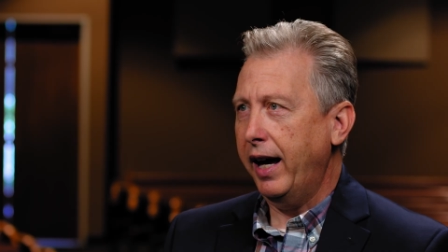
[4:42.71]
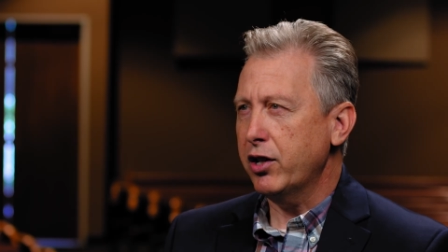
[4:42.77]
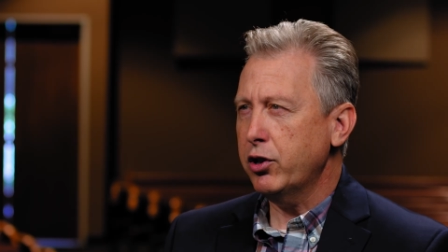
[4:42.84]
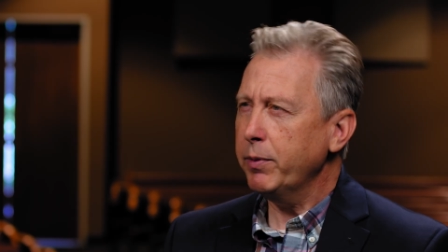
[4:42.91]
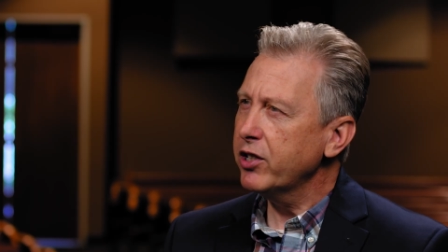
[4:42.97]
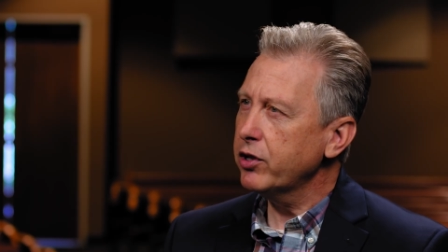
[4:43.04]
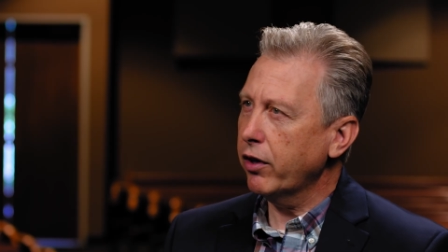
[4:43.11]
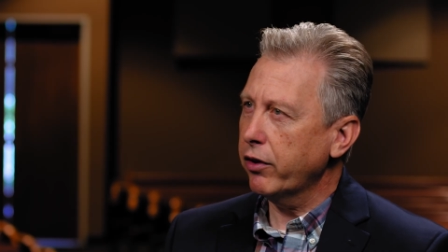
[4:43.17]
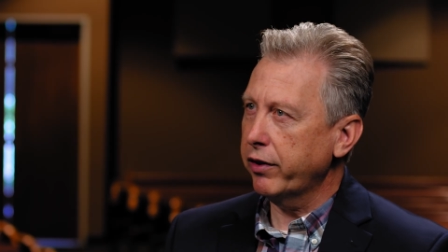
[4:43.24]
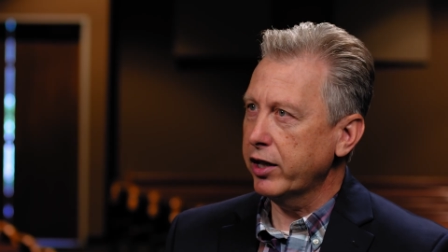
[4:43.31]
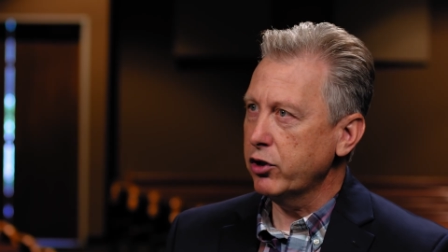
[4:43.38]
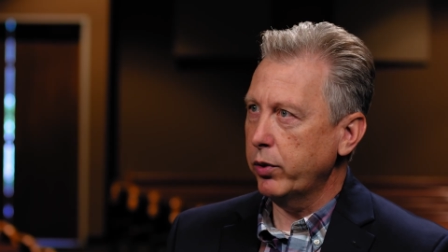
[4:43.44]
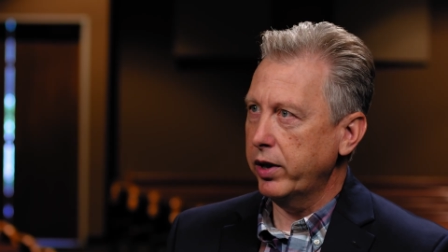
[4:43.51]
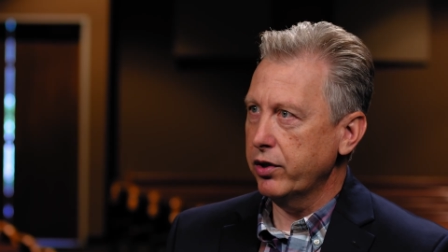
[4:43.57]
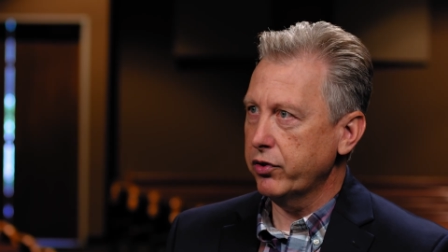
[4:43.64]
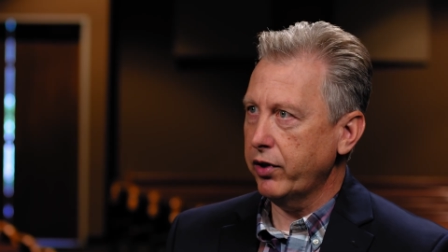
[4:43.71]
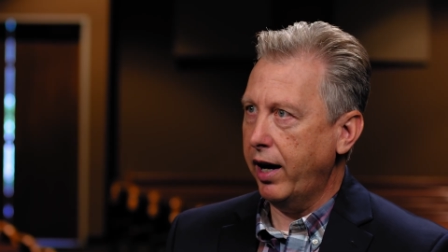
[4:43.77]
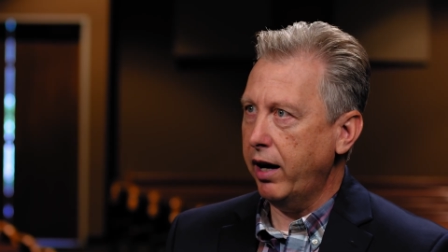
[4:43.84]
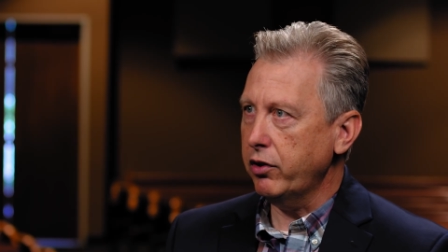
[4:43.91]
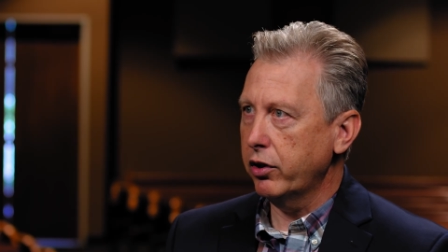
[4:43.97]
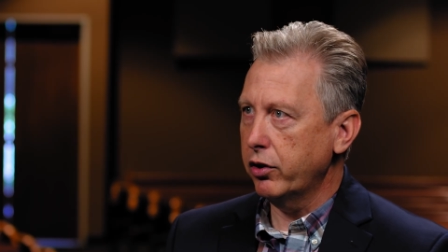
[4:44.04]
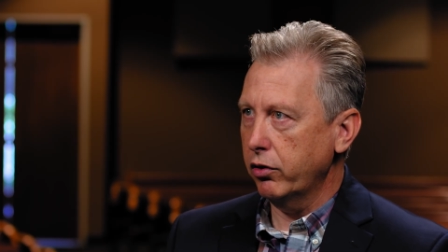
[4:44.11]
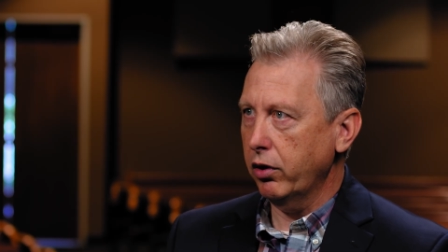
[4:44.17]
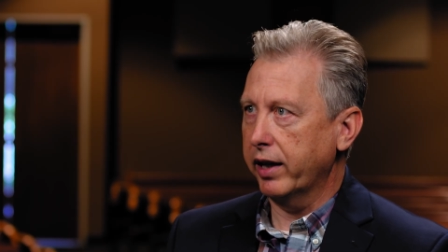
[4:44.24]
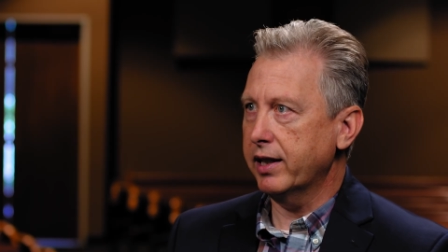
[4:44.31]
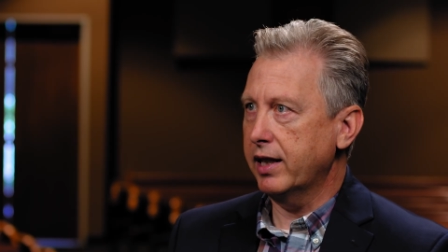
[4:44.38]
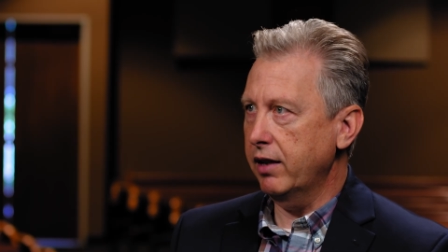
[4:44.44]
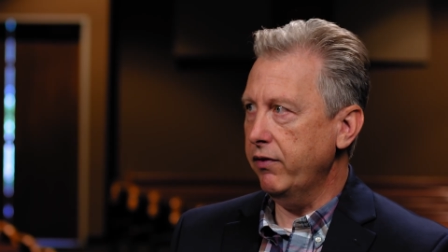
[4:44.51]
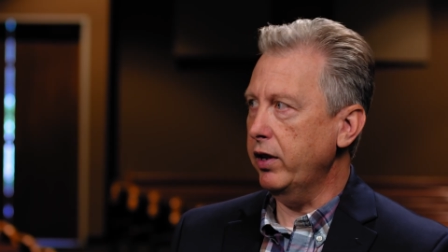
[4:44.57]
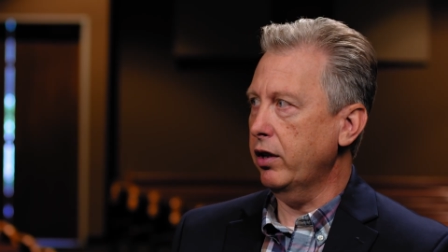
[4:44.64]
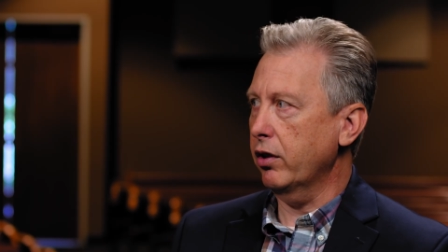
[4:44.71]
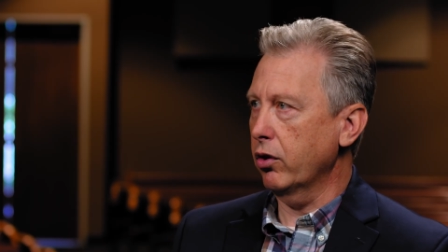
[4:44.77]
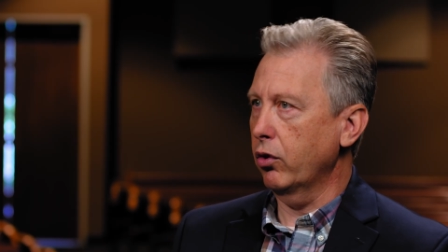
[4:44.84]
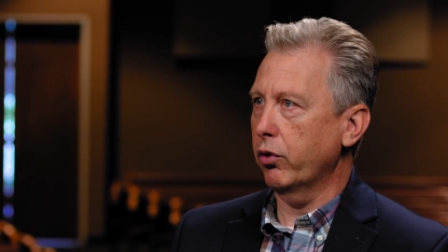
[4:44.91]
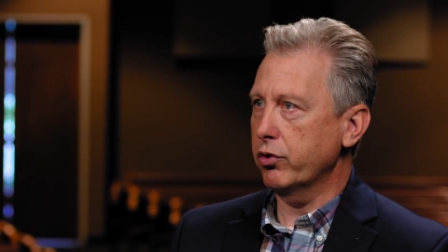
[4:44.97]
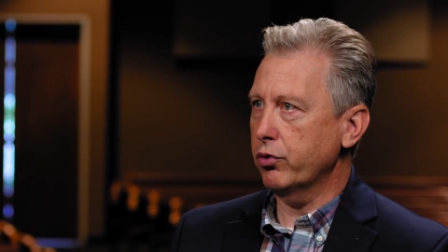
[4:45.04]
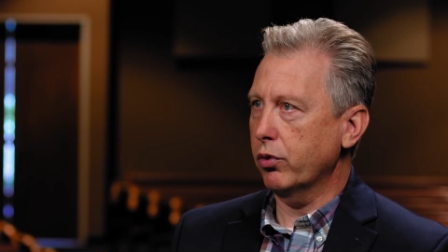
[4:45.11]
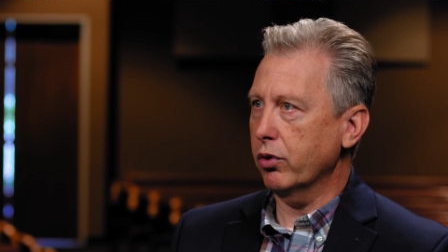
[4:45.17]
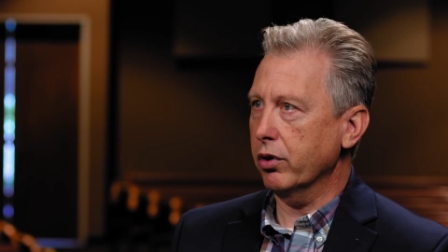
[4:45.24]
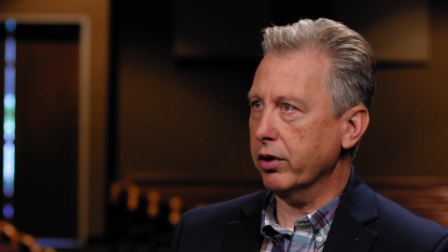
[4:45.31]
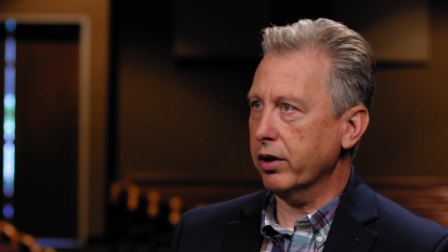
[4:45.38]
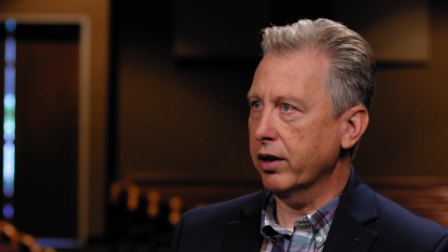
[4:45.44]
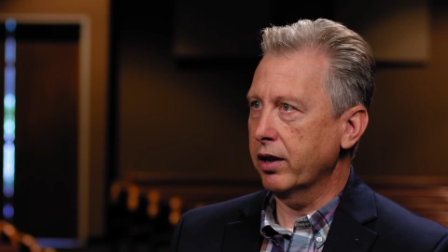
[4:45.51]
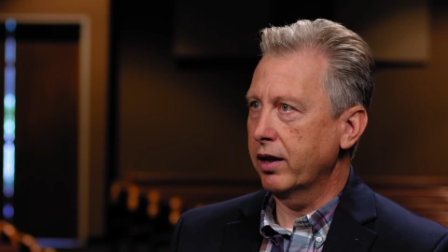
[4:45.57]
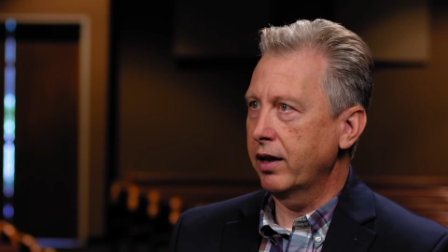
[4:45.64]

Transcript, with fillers: And some of these other things we desire to do, like giving to the Lord's work,